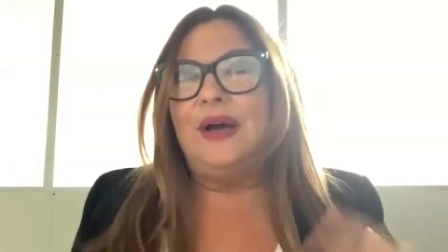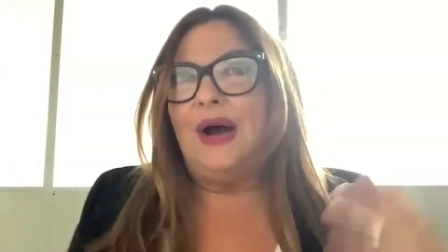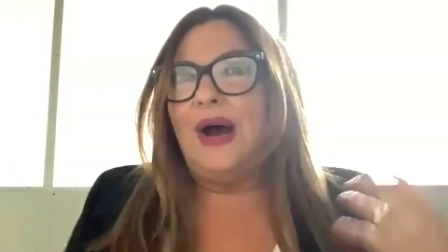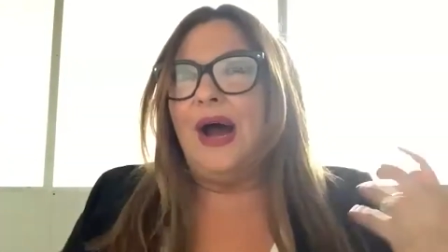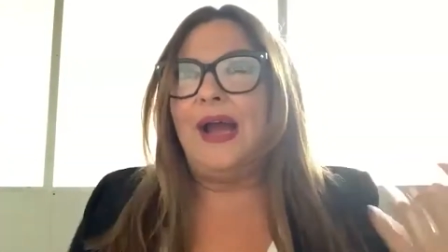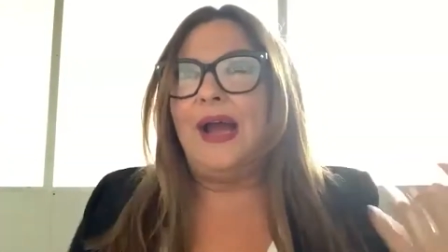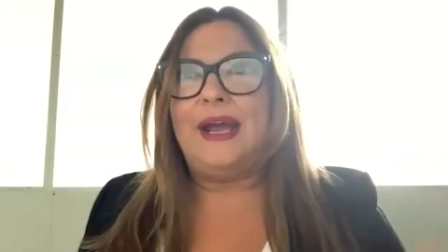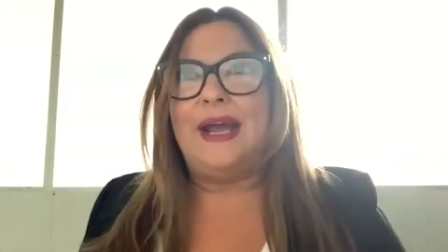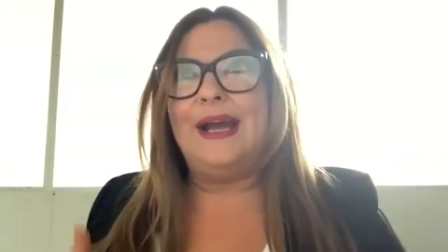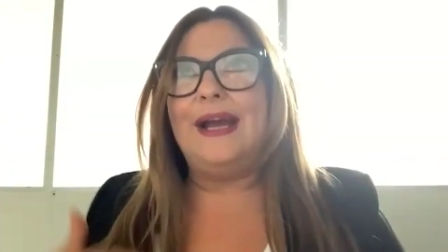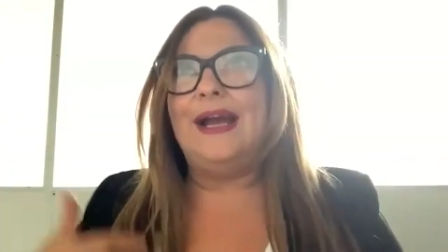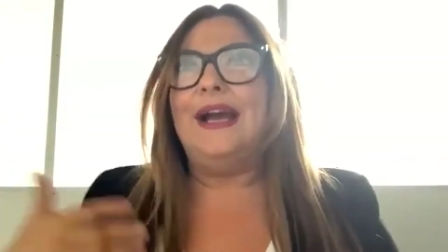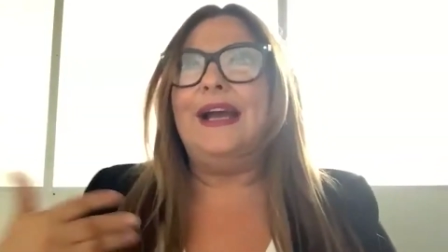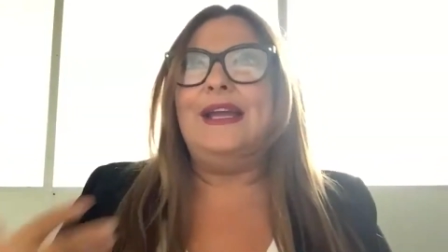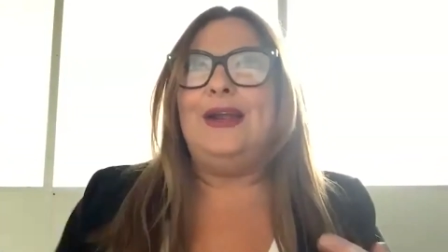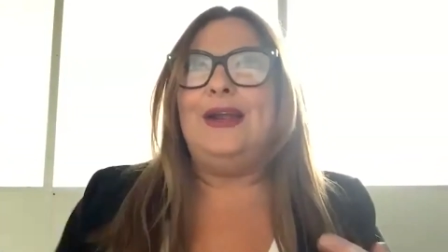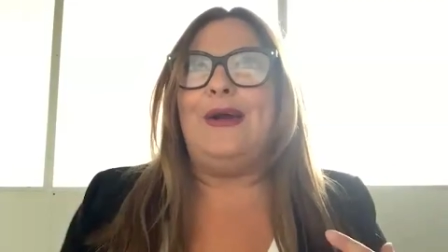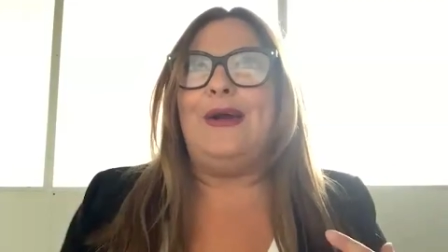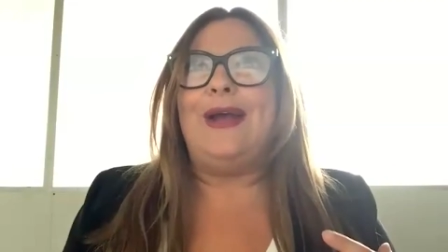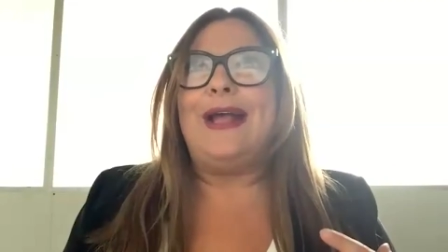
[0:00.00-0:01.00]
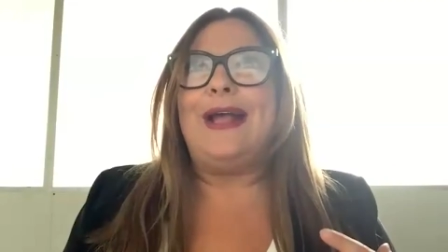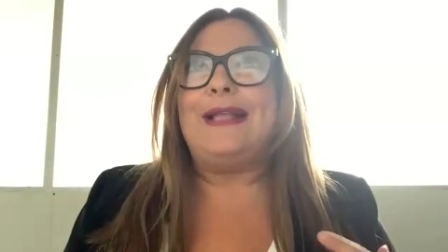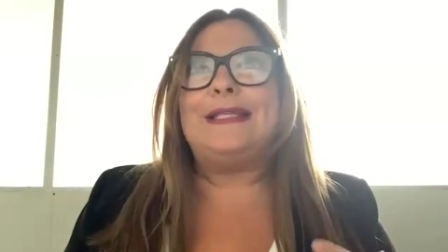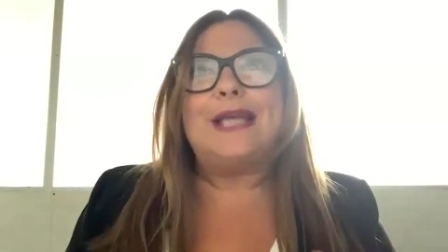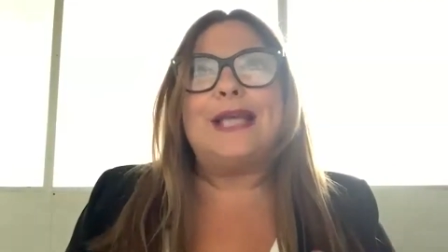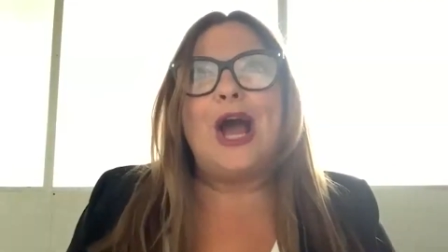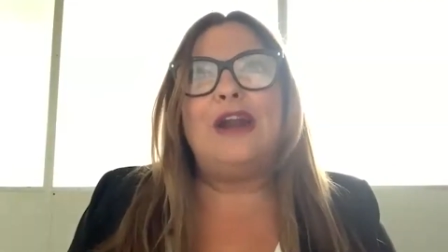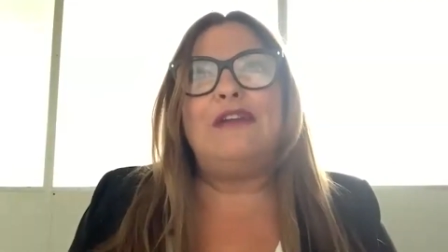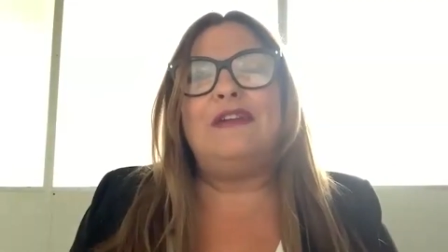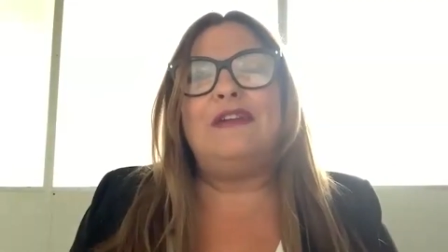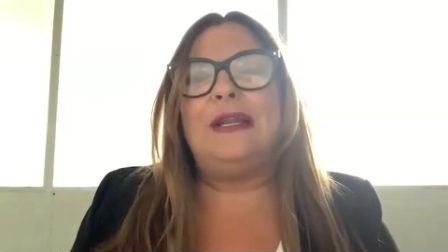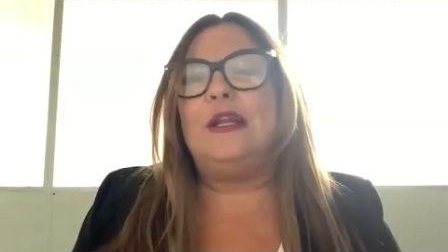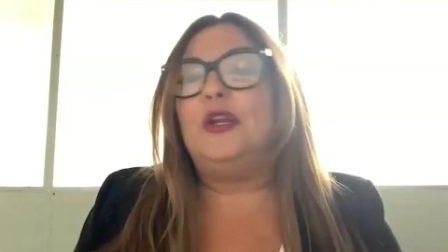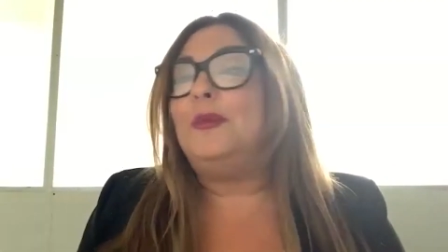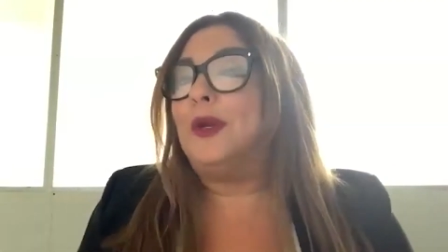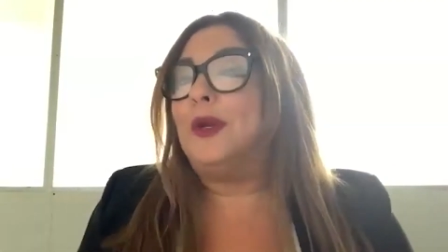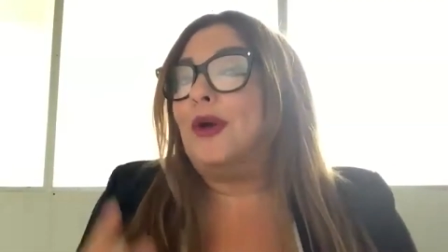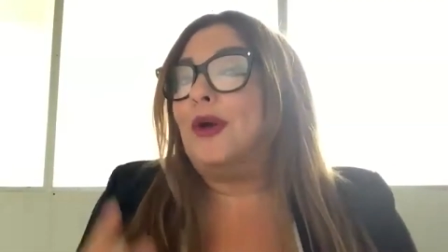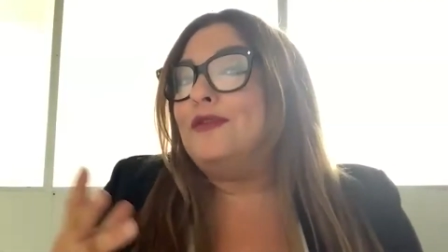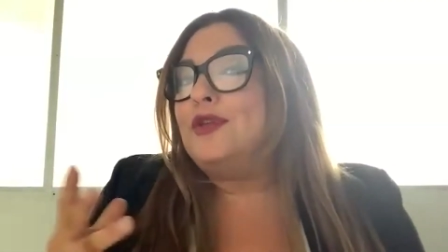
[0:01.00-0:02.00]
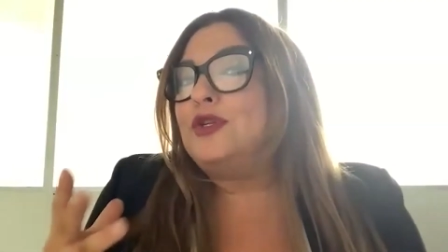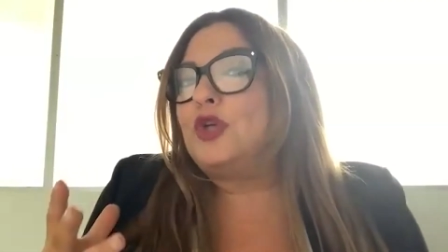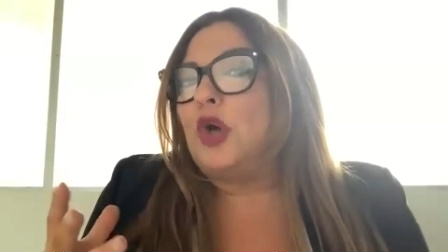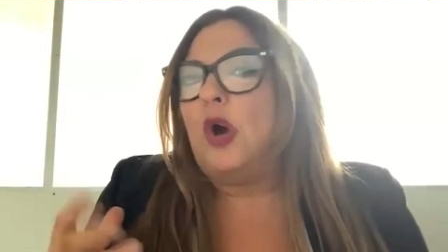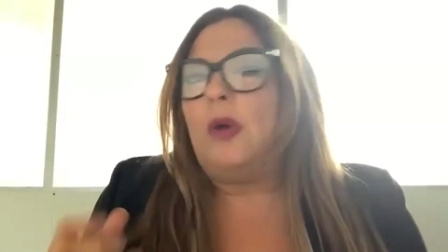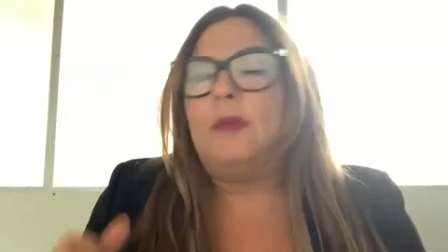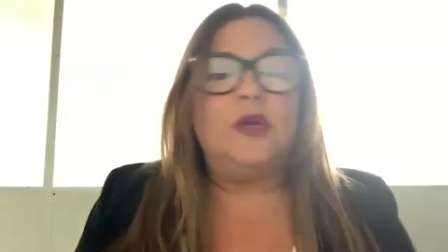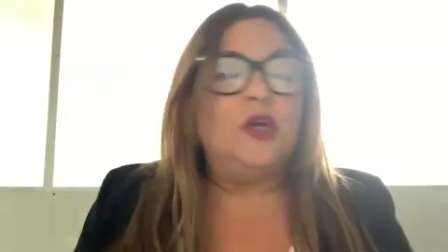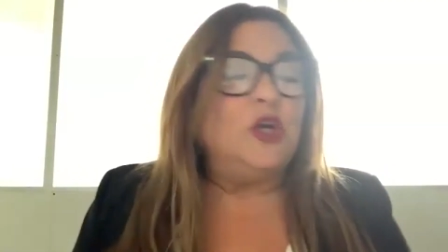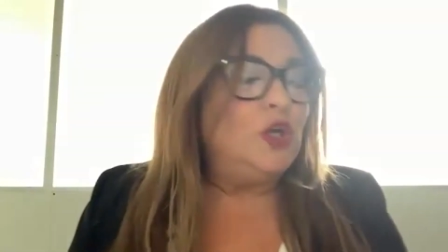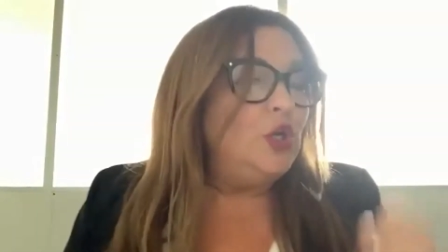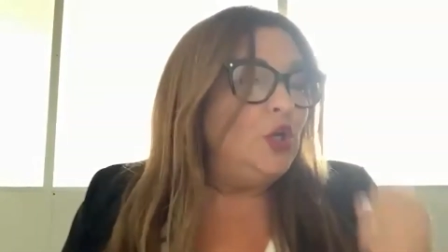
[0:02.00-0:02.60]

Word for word: I, you know, it's kind of a little bit over the top.